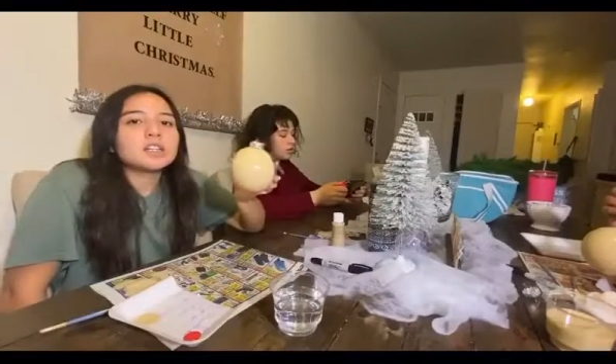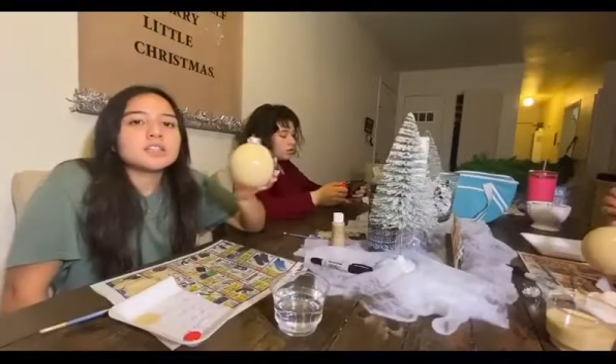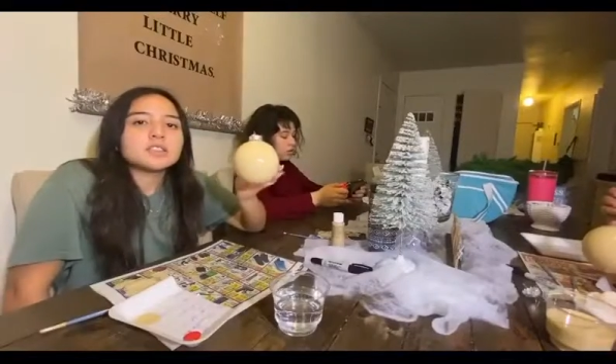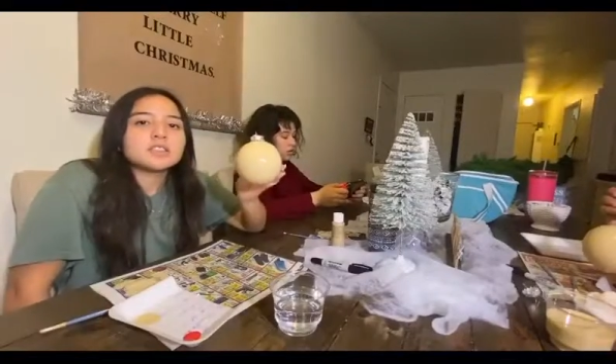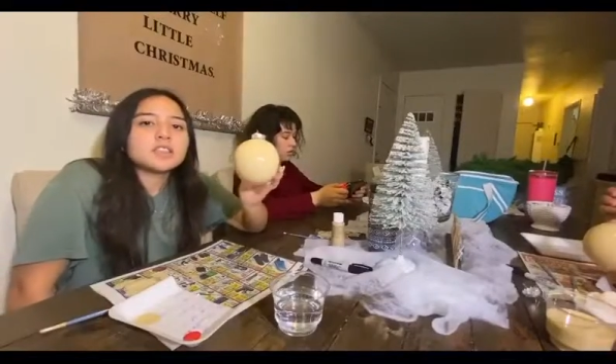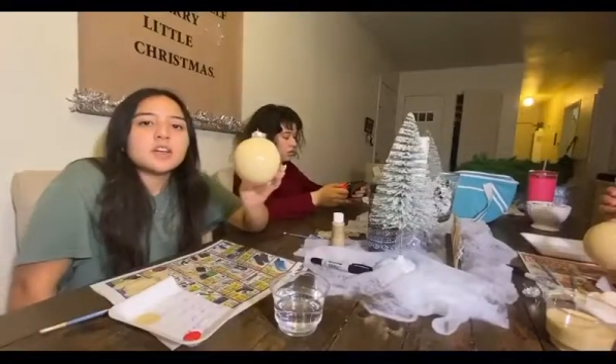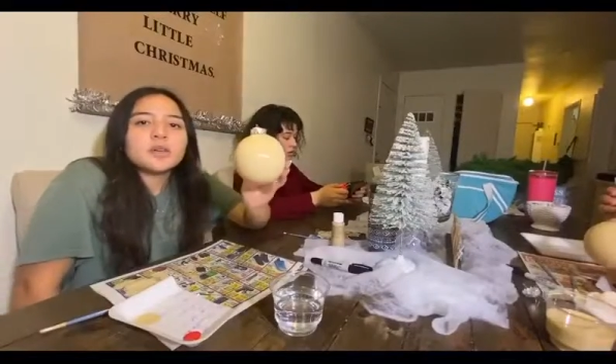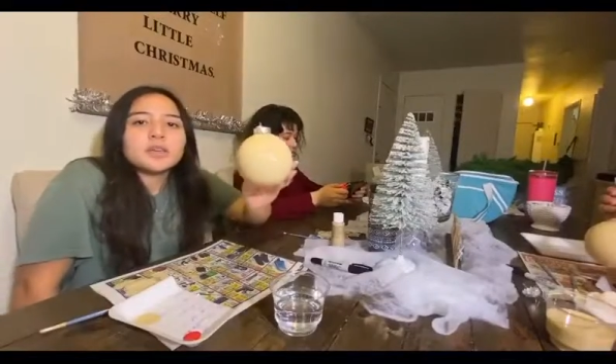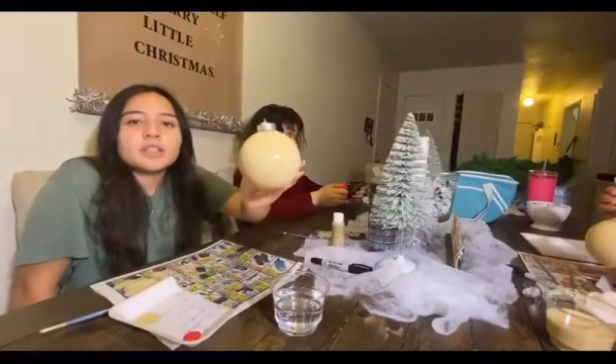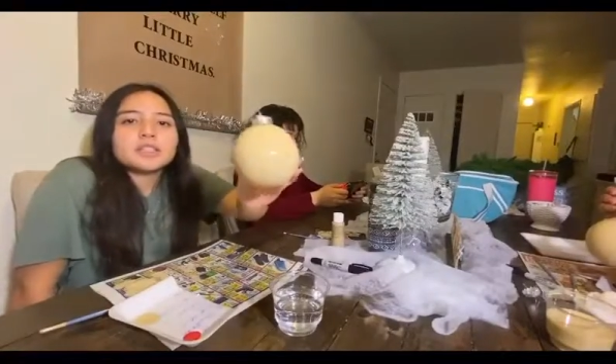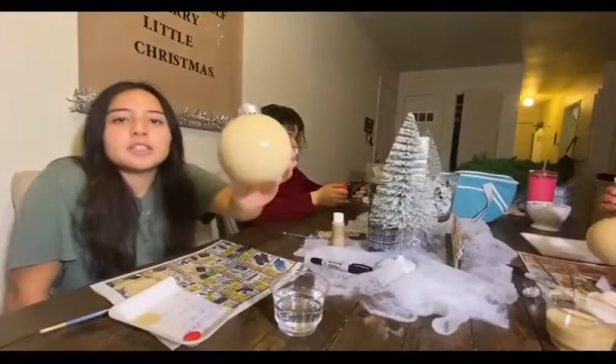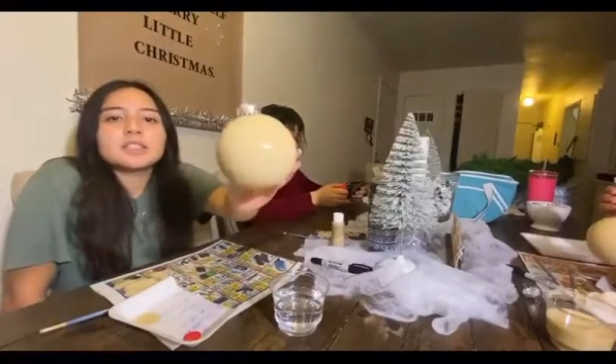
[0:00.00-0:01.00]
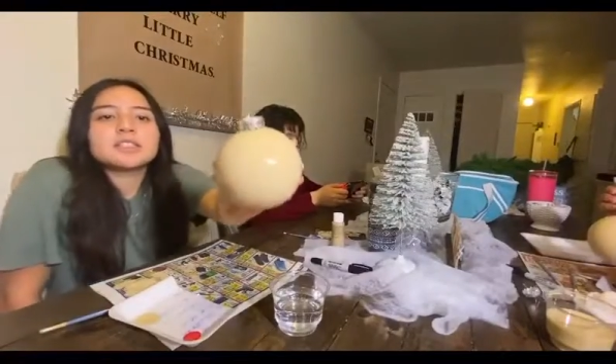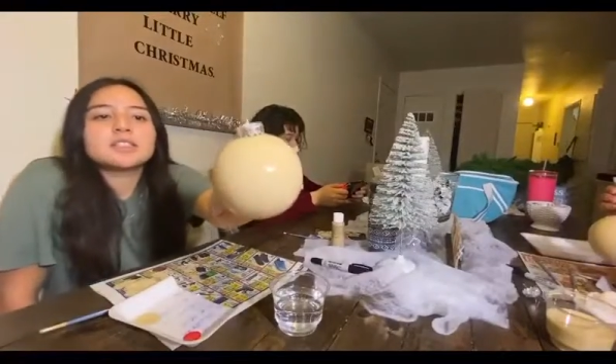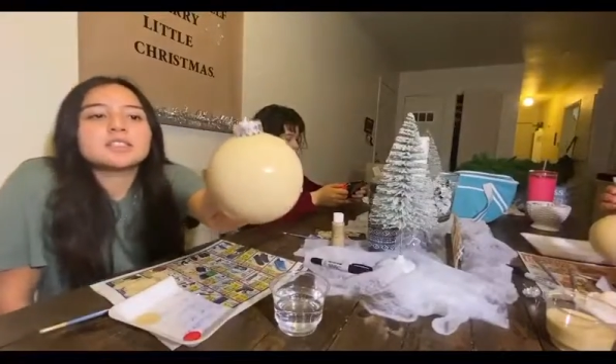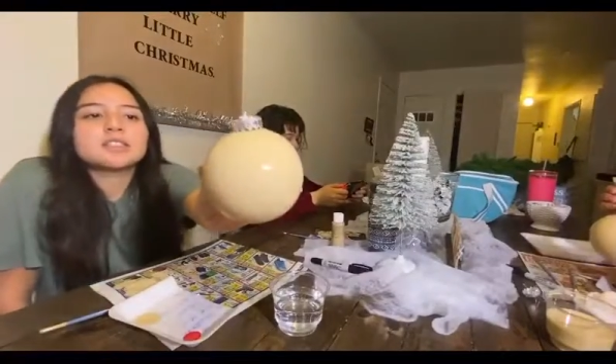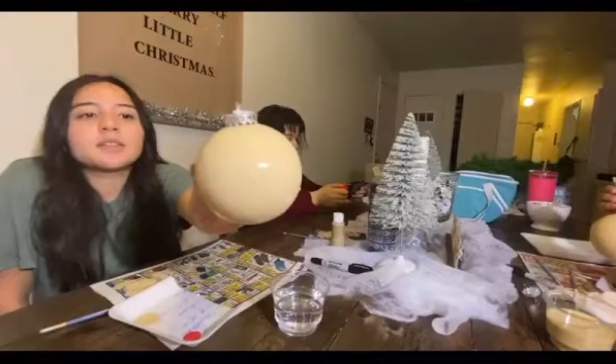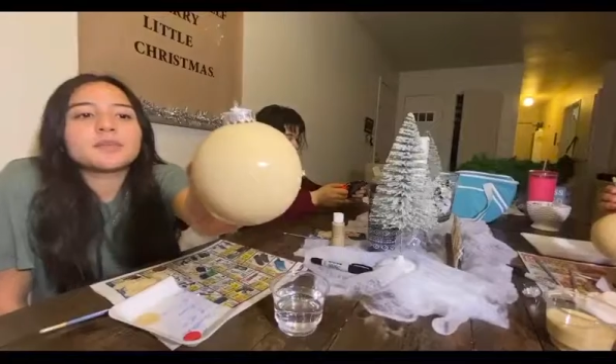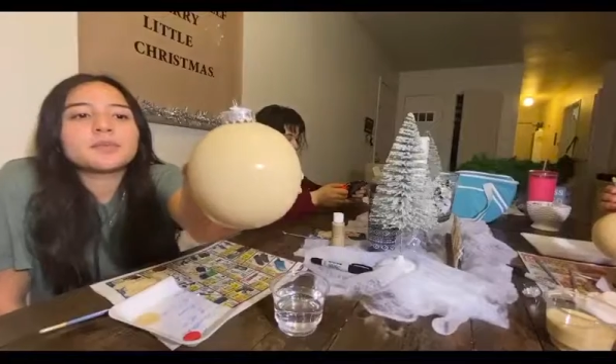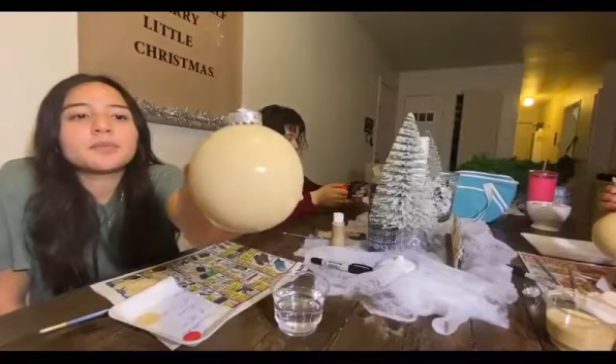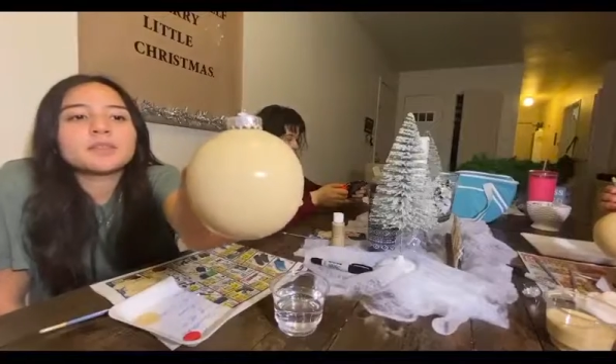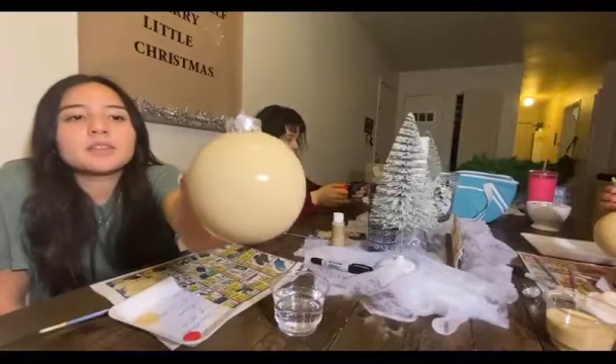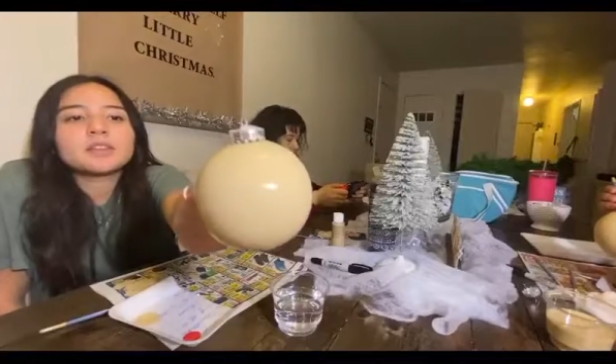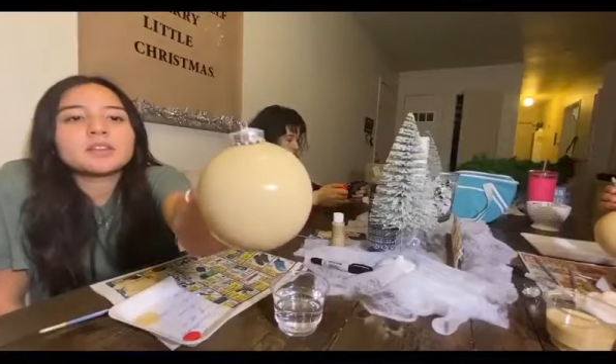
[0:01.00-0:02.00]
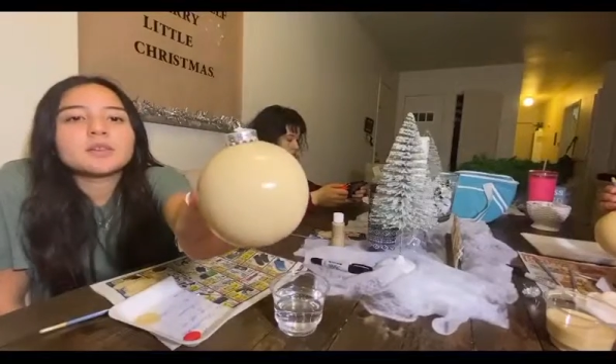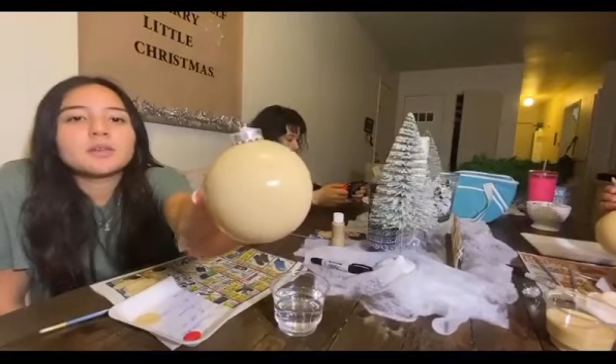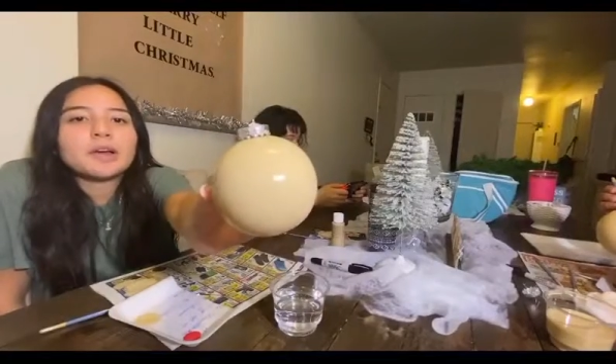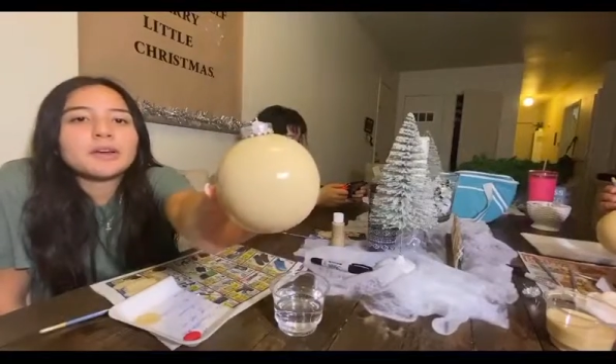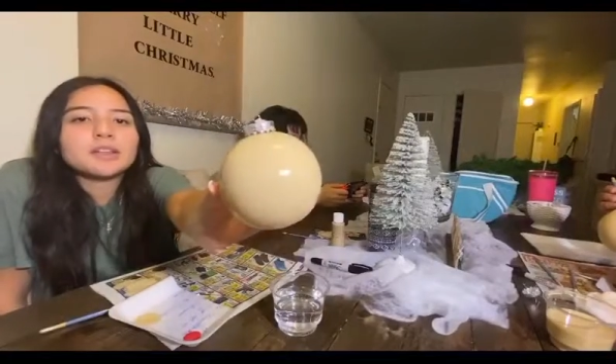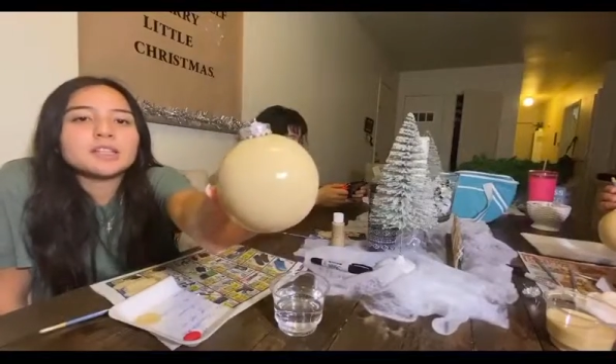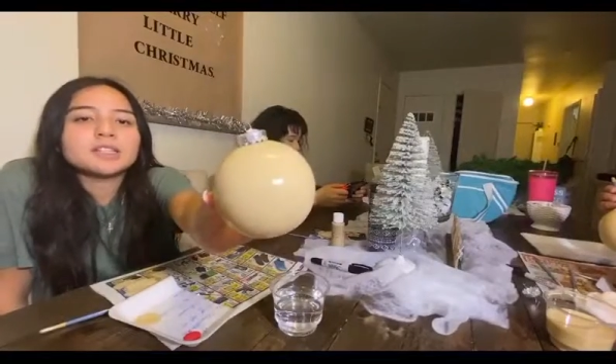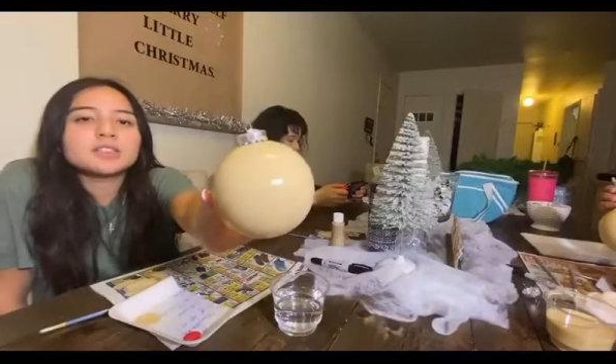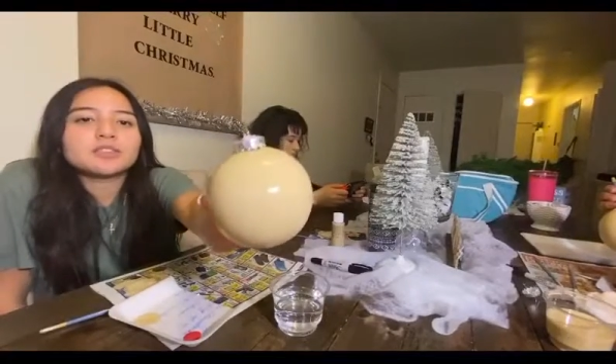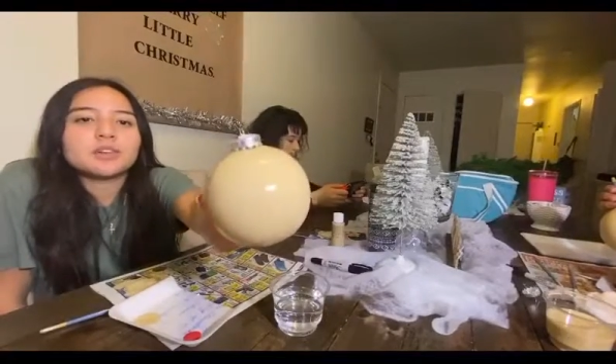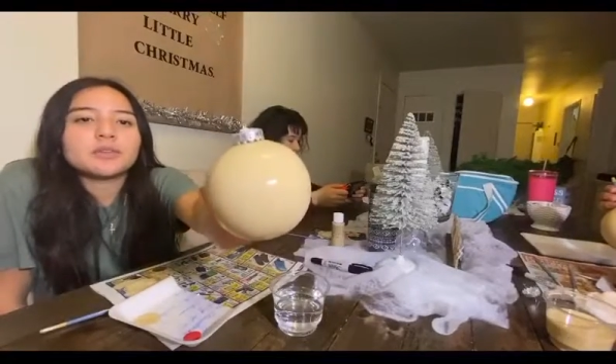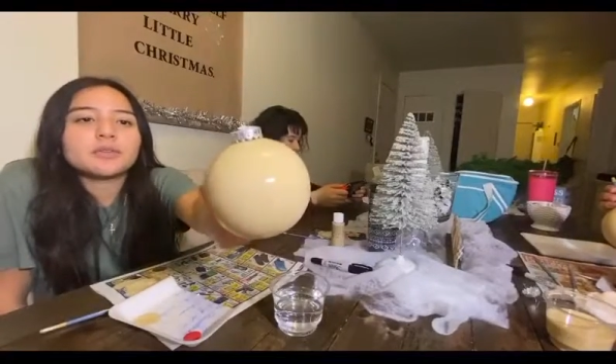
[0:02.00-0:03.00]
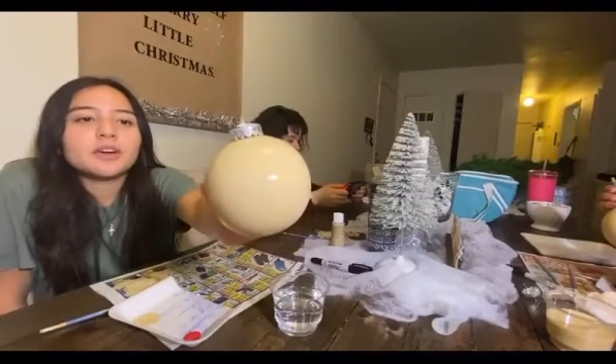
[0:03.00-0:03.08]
So this is how it looks so far.